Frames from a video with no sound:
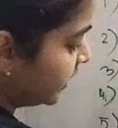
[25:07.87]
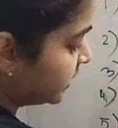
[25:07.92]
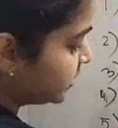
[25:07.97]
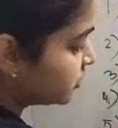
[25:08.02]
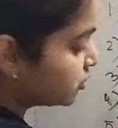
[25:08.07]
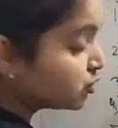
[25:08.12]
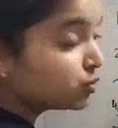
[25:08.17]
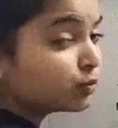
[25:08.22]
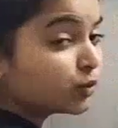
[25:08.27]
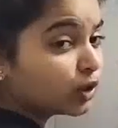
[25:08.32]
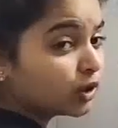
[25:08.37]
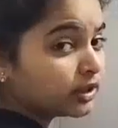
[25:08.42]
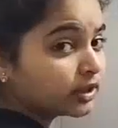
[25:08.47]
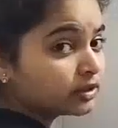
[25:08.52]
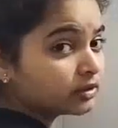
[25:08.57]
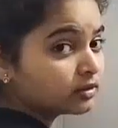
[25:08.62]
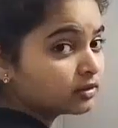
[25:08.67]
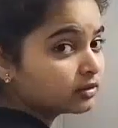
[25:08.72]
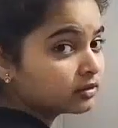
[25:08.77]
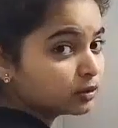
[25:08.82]
has
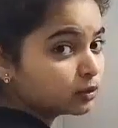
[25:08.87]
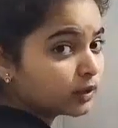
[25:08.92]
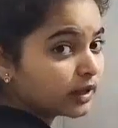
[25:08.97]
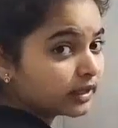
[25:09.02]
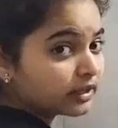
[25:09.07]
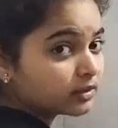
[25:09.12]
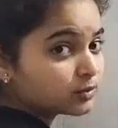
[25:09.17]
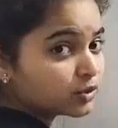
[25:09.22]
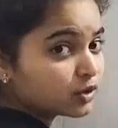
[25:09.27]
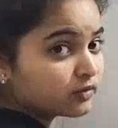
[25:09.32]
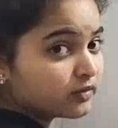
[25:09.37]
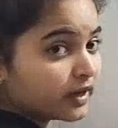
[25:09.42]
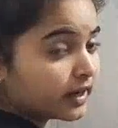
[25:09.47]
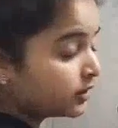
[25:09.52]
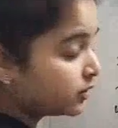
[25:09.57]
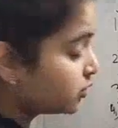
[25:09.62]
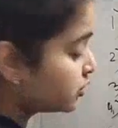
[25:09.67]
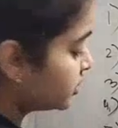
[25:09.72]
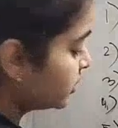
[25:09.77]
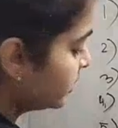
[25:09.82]
two atoms of
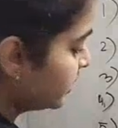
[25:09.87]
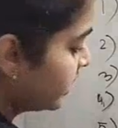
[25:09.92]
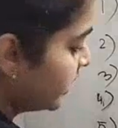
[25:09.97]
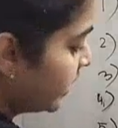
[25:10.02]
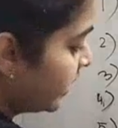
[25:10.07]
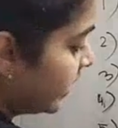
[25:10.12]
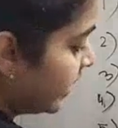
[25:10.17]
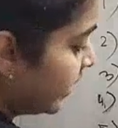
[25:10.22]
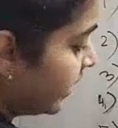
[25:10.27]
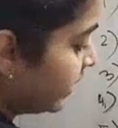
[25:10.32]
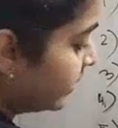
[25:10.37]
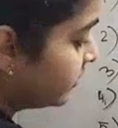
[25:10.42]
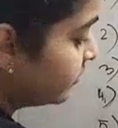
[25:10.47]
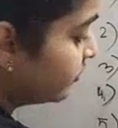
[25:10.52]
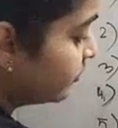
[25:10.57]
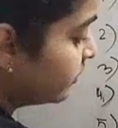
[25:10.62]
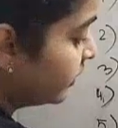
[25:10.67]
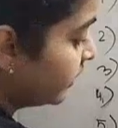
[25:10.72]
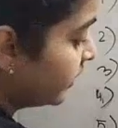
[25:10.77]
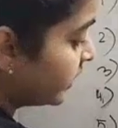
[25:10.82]
hydrogen
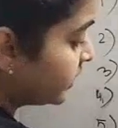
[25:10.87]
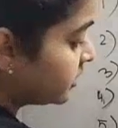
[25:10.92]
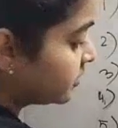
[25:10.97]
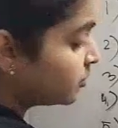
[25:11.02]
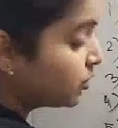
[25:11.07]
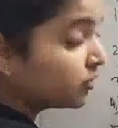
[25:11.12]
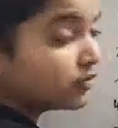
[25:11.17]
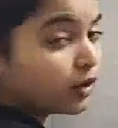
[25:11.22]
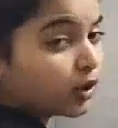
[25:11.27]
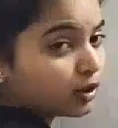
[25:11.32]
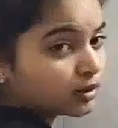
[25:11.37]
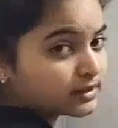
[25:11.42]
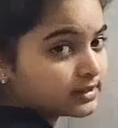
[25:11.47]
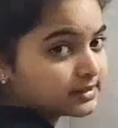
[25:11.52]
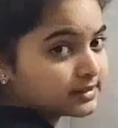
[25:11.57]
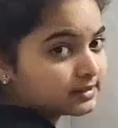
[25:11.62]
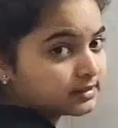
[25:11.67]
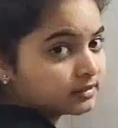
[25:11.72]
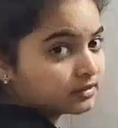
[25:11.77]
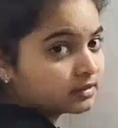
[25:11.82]
and one atom of
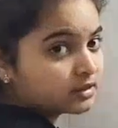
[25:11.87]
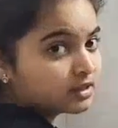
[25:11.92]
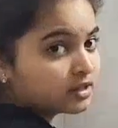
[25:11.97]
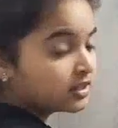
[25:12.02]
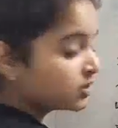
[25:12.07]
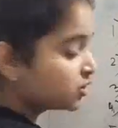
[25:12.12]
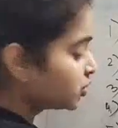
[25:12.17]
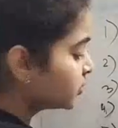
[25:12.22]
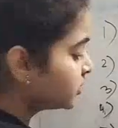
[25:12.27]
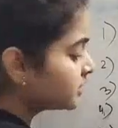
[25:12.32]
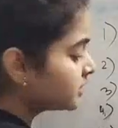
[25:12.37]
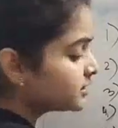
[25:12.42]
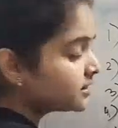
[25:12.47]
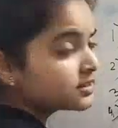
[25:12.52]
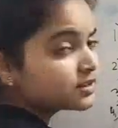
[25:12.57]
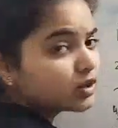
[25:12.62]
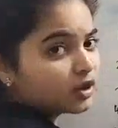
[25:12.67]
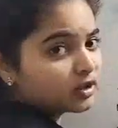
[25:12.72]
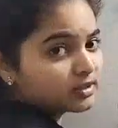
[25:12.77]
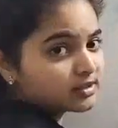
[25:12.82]
oxygen. So this
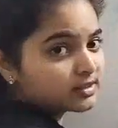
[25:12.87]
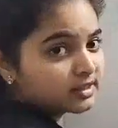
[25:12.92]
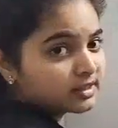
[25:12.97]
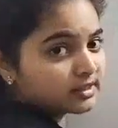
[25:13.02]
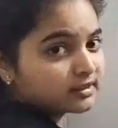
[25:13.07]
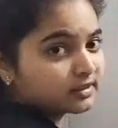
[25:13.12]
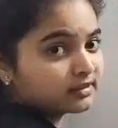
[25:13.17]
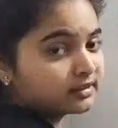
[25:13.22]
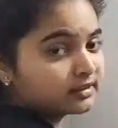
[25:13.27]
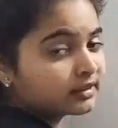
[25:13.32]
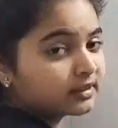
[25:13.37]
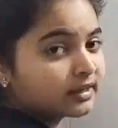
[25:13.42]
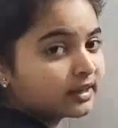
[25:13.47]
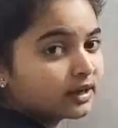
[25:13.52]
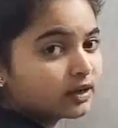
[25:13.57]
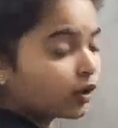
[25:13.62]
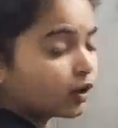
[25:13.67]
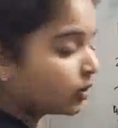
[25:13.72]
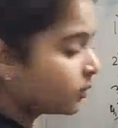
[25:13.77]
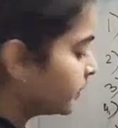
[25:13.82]
is constant. There
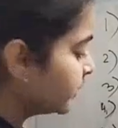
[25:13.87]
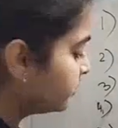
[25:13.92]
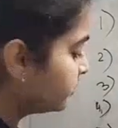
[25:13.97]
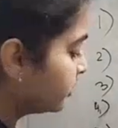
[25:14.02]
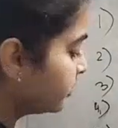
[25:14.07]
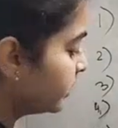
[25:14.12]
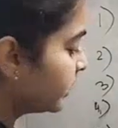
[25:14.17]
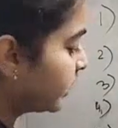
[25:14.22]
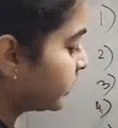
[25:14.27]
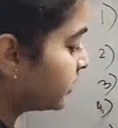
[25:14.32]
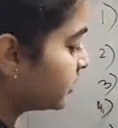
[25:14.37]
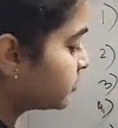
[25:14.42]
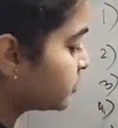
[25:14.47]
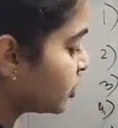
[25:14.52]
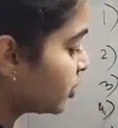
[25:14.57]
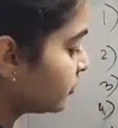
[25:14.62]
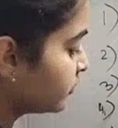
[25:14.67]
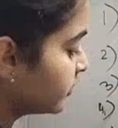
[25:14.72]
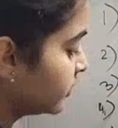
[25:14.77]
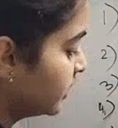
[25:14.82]
cannot be three atoms
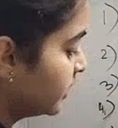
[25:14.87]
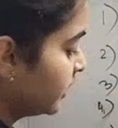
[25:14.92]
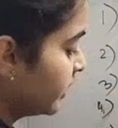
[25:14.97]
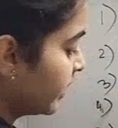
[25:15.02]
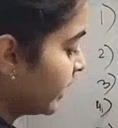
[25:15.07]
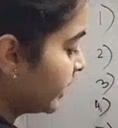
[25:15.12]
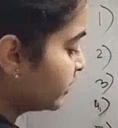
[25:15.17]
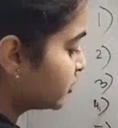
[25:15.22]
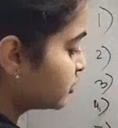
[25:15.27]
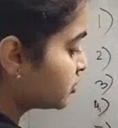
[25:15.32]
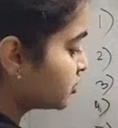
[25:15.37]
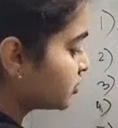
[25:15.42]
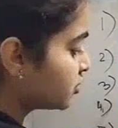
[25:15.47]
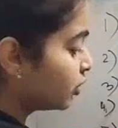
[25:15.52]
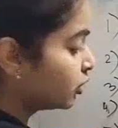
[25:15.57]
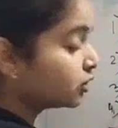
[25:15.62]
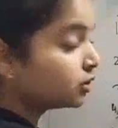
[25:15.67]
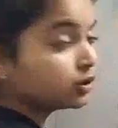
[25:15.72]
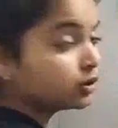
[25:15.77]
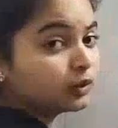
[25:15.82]
of hydrogen
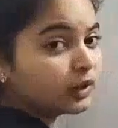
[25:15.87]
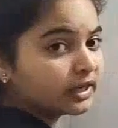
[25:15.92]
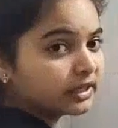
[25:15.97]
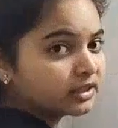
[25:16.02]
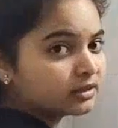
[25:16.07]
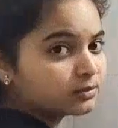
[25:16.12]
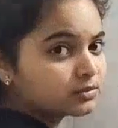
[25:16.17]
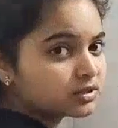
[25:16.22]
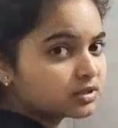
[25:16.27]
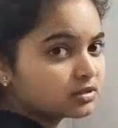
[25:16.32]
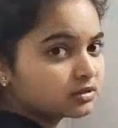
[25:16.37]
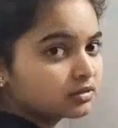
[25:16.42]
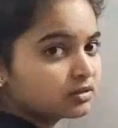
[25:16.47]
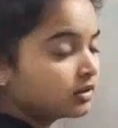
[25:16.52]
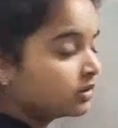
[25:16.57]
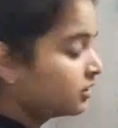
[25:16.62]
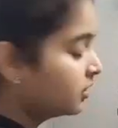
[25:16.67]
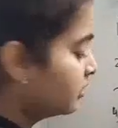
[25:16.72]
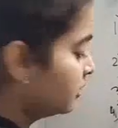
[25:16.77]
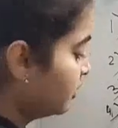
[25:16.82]
or two atoms
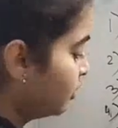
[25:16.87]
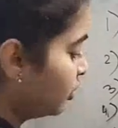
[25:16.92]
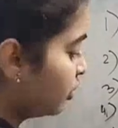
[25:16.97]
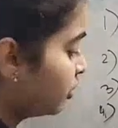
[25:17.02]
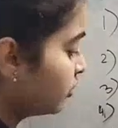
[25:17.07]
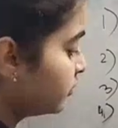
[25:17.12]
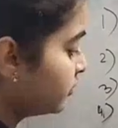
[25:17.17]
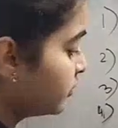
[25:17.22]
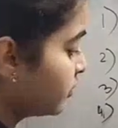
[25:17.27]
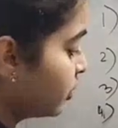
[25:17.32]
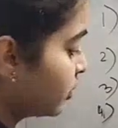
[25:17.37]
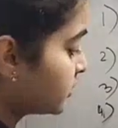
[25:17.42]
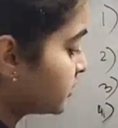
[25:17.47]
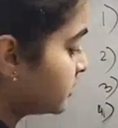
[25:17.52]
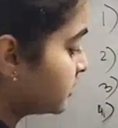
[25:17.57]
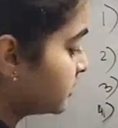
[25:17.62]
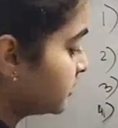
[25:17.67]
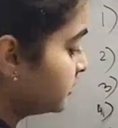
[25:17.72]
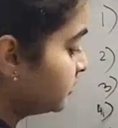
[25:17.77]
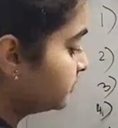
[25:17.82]
of
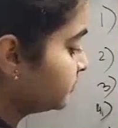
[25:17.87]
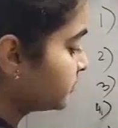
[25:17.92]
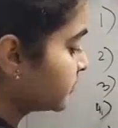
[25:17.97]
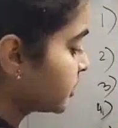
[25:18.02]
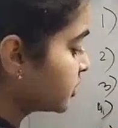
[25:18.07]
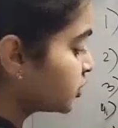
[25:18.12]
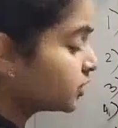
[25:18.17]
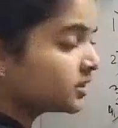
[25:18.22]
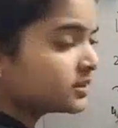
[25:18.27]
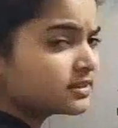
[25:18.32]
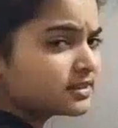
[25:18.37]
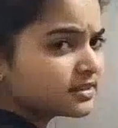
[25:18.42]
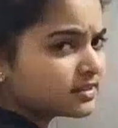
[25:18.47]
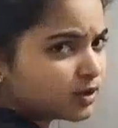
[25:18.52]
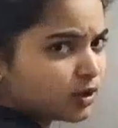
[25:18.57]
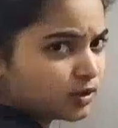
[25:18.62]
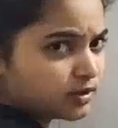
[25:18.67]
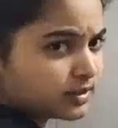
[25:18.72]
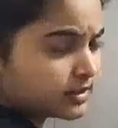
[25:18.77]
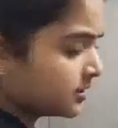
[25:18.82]
oxygen. So this is
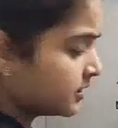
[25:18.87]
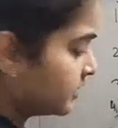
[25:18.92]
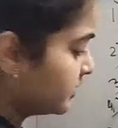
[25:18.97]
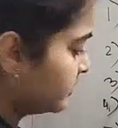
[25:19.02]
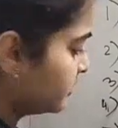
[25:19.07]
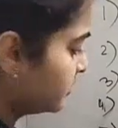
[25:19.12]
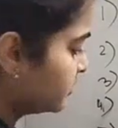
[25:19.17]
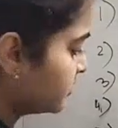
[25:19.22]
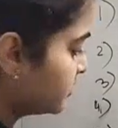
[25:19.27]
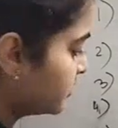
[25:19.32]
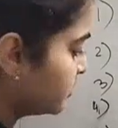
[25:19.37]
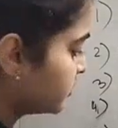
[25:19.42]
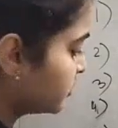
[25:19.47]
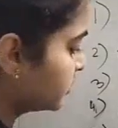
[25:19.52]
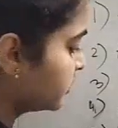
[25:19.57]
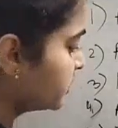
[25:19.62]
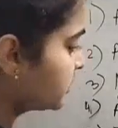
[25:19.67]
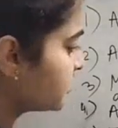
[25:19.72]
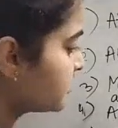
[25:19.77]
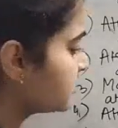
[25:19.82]
constant. So
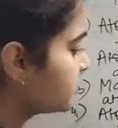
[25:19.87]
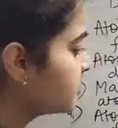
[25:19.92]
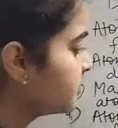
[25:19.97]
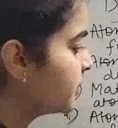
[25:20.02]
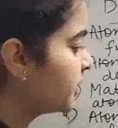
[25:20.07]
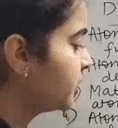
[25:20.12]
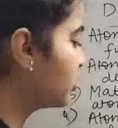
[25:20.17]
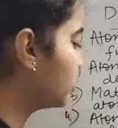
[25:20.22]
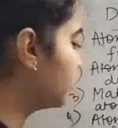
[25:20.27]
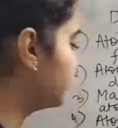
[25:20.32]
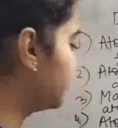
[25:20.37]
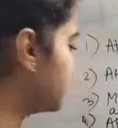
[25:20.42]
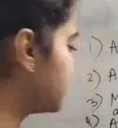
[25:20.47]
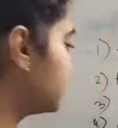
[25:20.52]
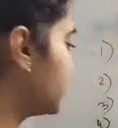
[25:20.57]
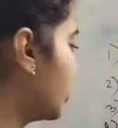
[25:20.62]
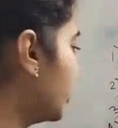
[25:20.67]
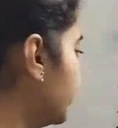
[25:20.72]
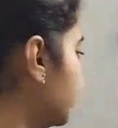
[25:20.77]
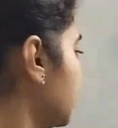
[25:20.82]
this is the meaning of this point.